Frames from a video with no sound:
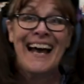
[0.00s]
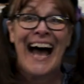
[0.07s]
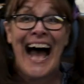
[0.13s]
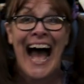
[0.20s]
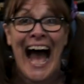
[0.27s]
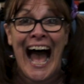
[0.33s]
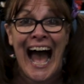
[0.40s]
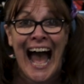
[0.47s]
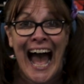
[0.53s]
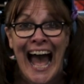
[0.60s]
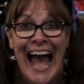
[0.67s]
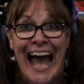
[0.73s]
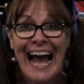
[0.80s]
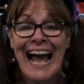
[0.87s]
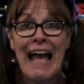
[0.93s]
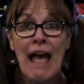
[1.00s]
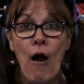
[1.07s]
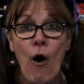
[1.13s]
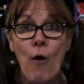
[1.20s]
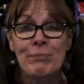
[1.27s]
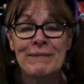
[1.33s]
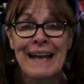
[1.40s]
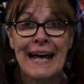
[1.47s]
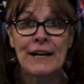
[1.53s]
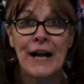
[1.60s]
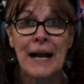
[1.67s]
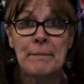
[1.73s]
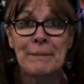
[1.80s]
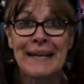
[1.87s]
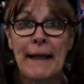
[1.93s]
I hope not or
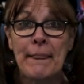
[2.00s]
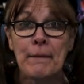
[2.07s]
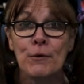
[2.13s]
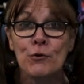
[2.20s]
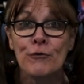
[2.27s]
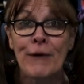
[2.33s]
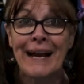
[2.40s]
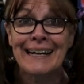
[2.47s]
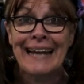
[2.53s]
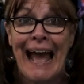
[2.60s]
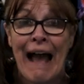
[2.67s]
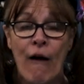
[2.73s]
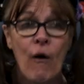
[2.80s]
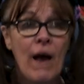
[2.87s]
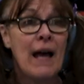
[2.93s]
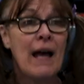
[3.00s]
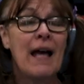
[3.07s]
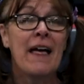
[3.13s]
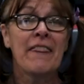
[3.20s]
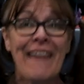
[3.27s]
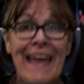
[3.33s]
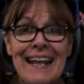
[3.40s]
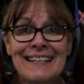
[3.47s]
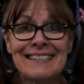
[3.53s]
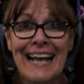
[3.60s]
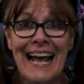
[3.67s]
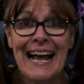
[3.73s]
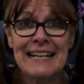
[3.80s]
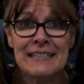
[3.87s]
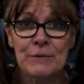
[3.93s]
I'd be on the moon right now. Thanks
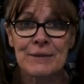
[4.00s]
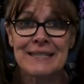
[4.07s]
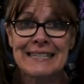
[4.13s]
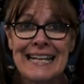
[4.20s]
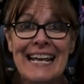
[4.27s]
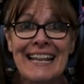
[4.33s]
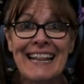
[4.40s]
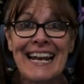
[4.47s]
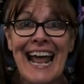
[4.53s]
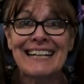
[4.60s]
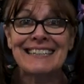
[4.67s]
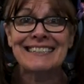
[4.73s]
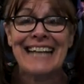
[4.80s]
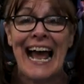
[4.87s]
guys and we'll see you the next